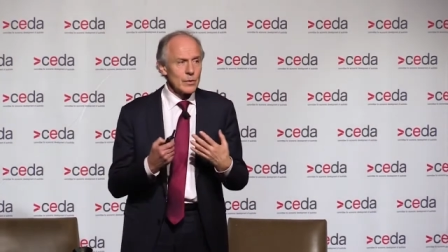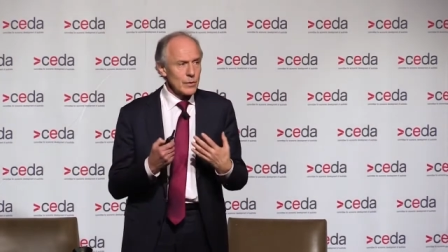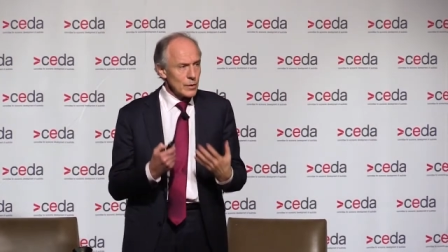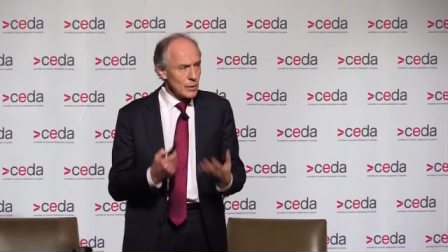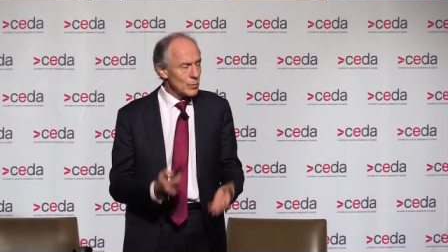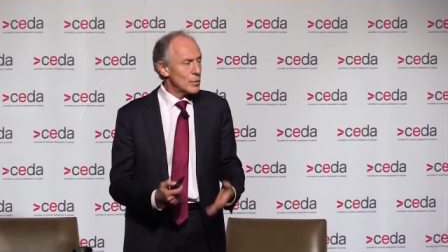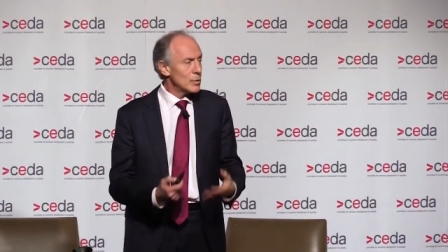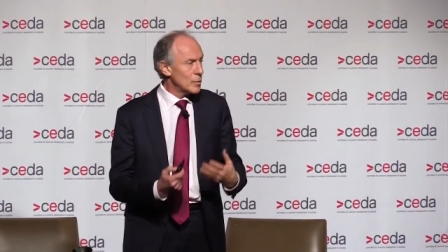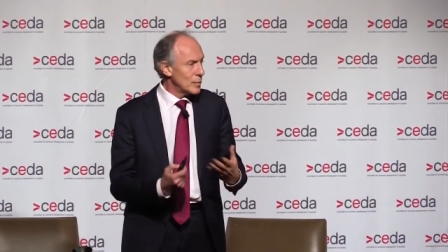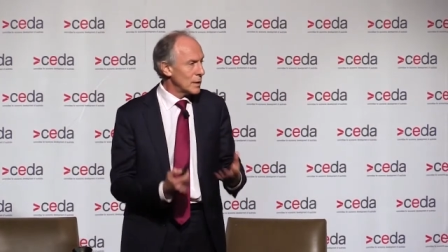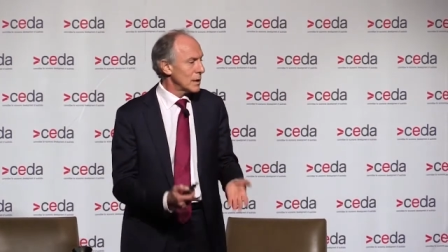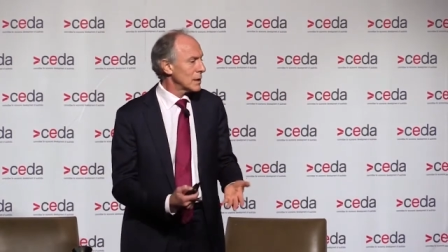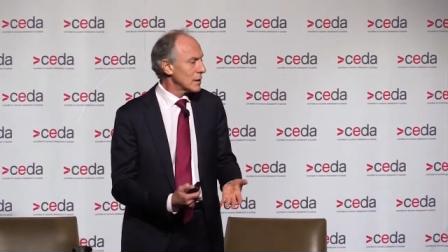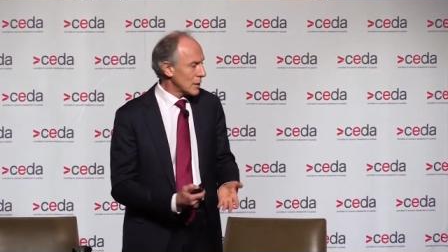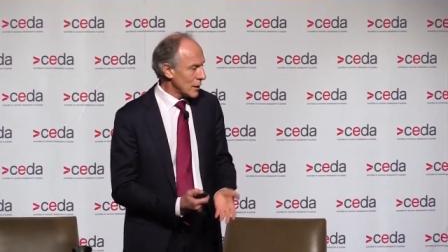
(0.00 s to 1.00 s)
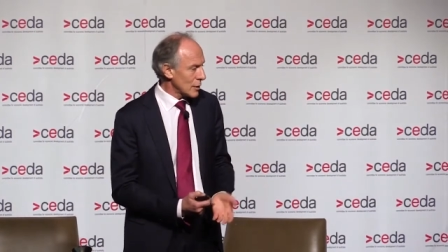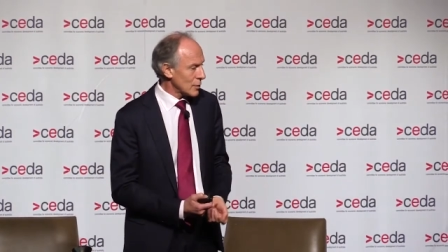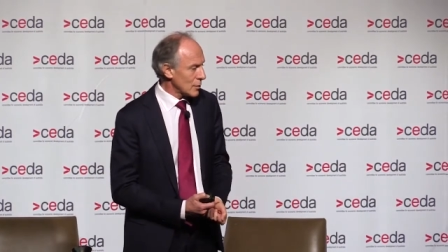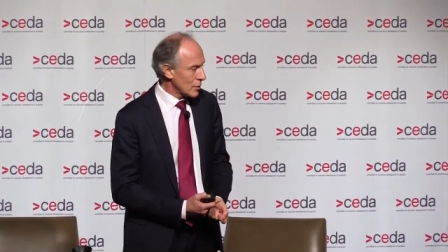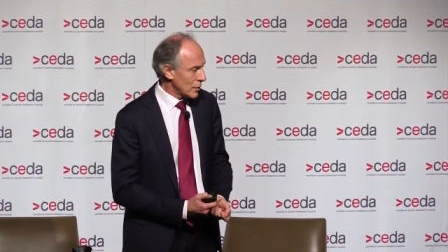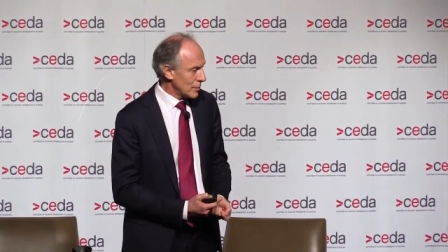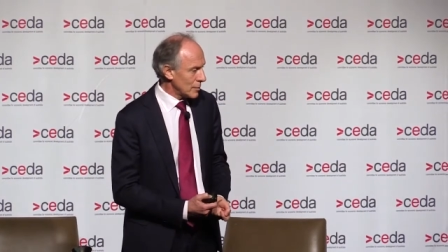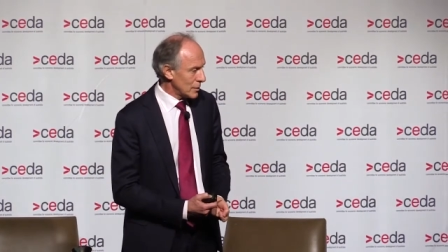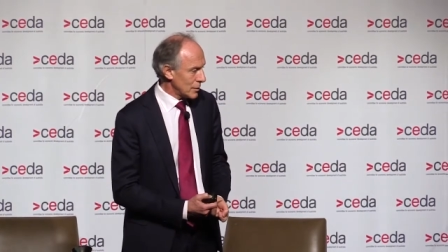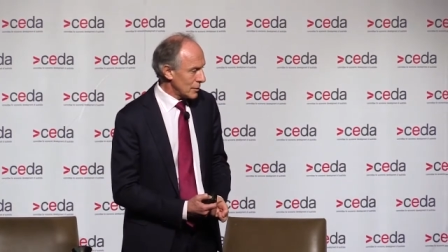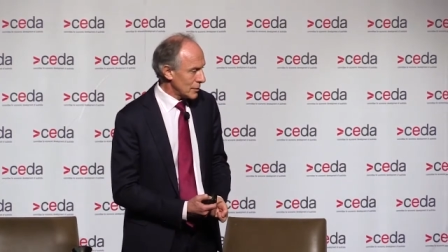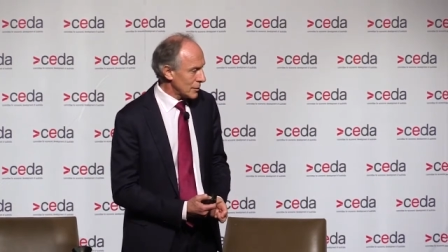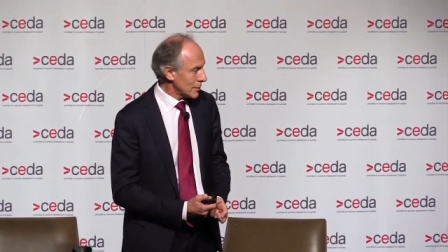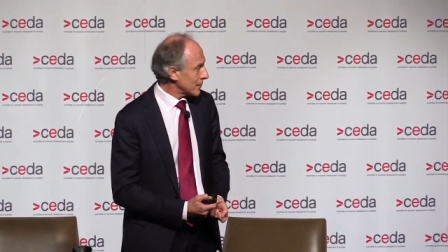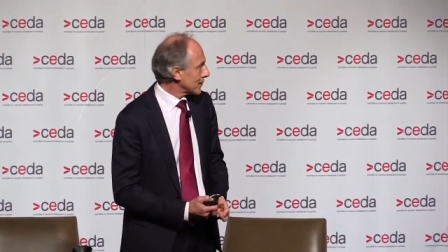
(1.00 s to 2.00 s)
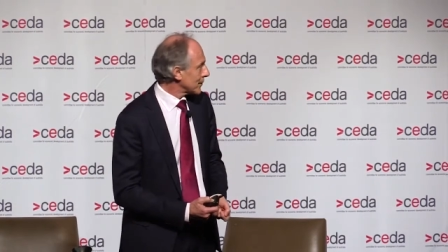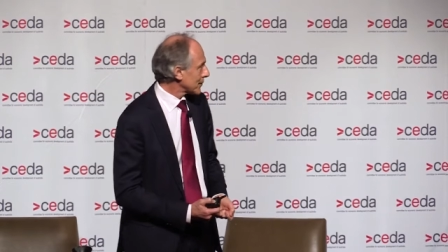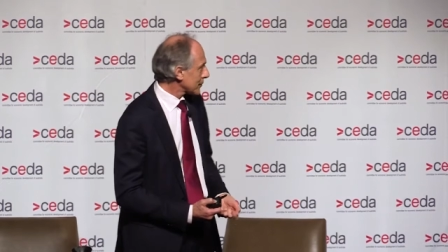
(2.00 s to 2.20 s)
There will be international competition.